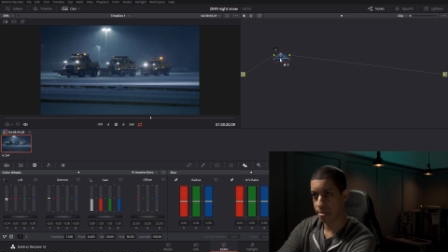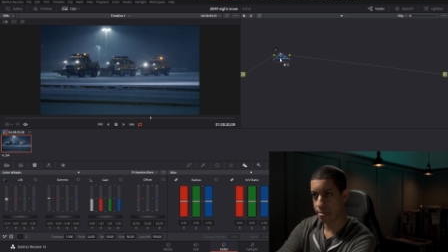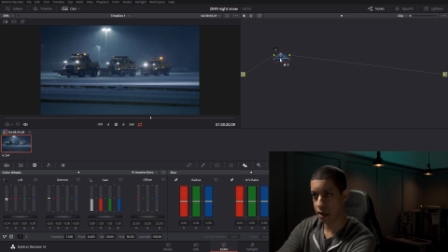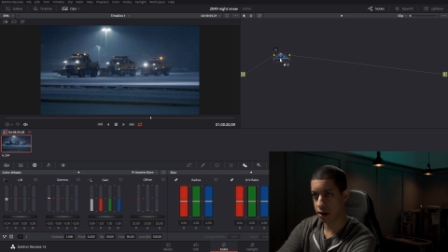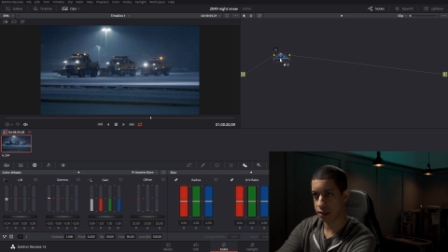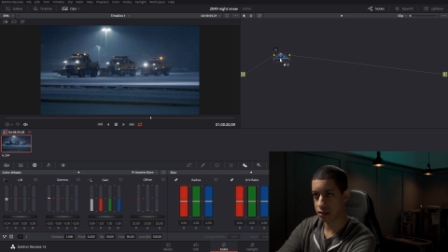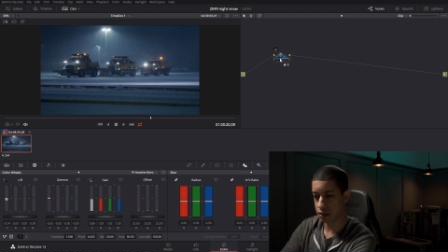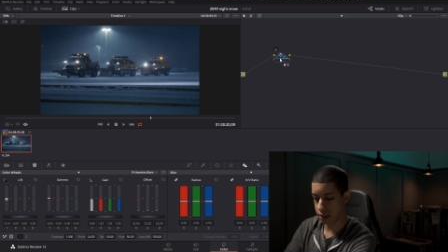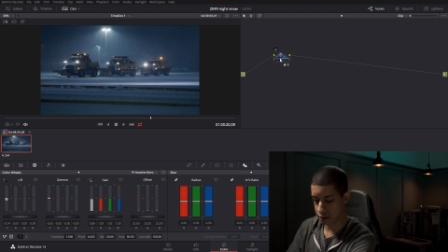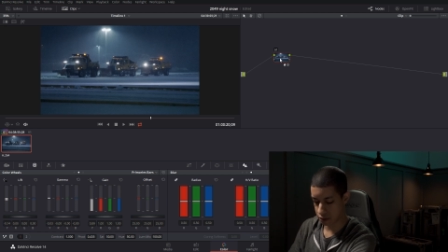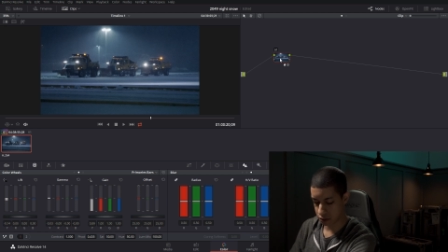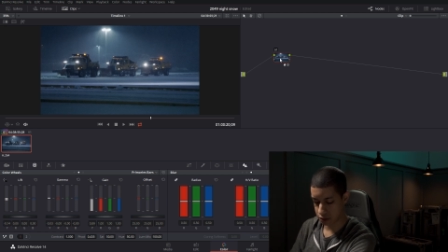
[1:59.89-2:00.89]
Alright, so
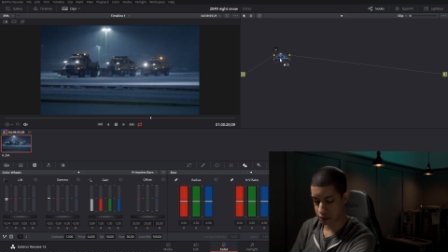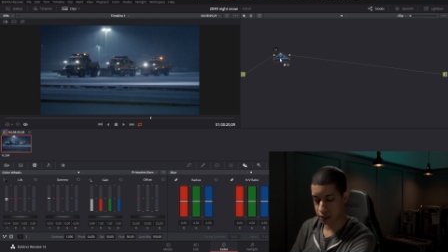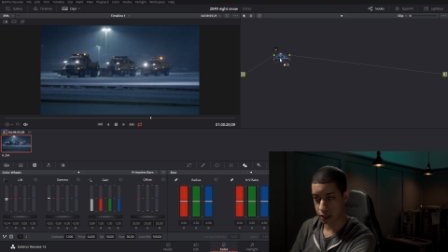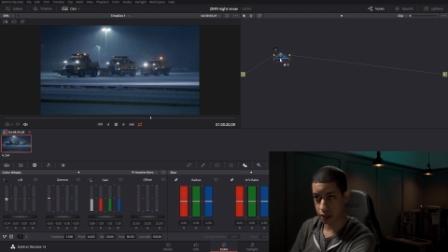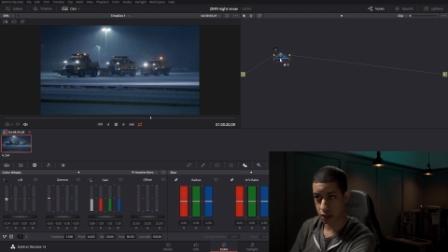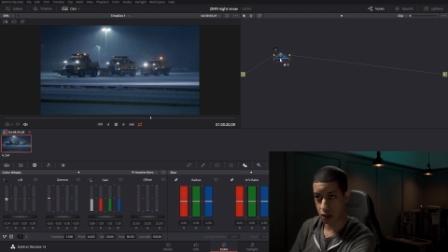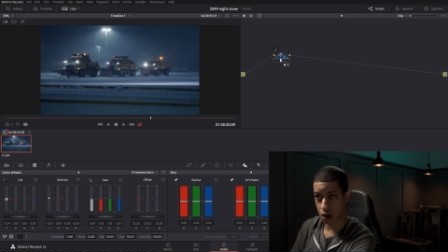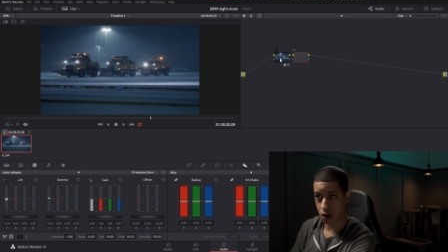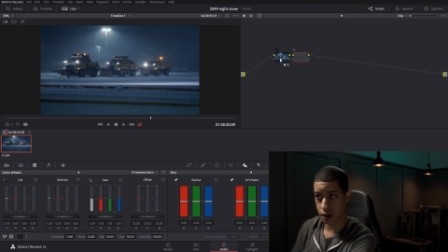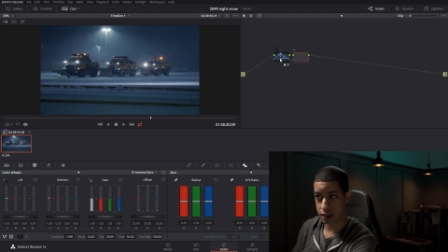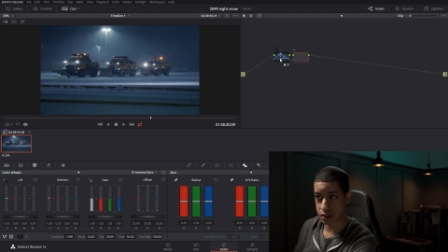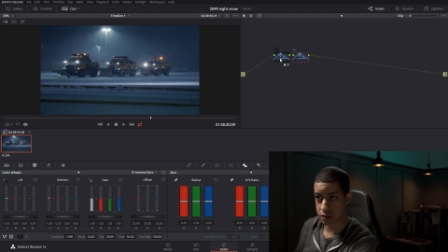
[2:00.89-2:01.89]
that looks like an
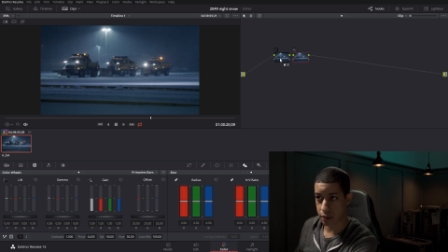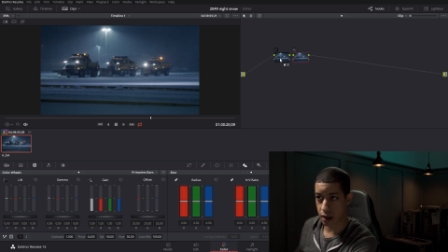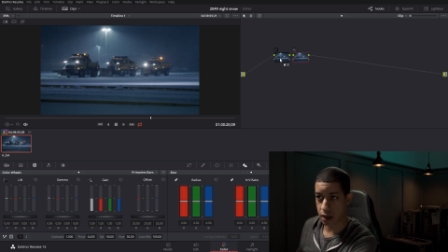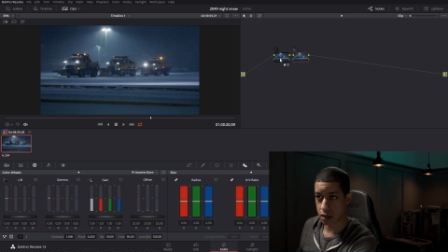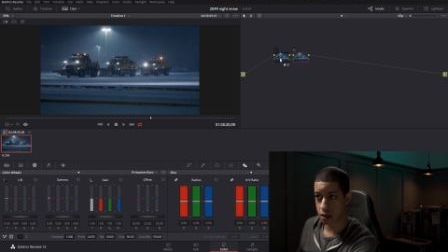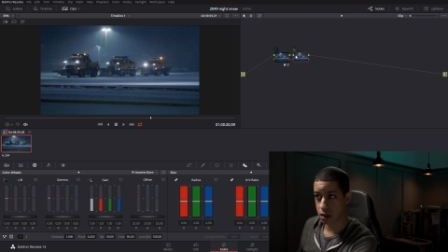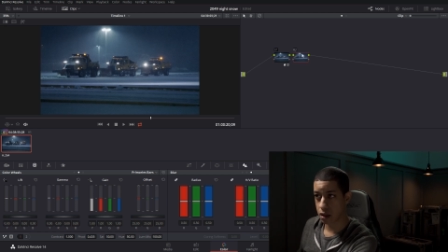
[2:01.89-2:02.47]
alright spot.